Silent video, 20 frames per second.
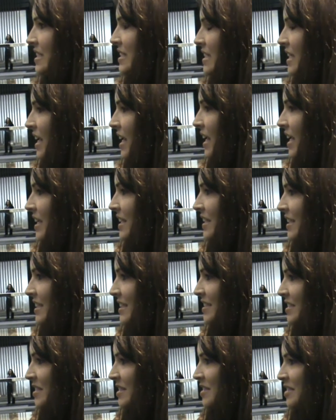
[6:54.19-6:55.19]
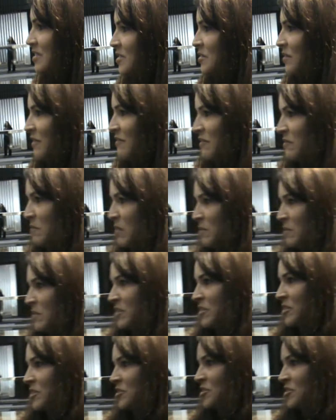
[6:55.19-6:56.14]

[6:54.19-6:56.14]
Ted, do you have a moment, or are you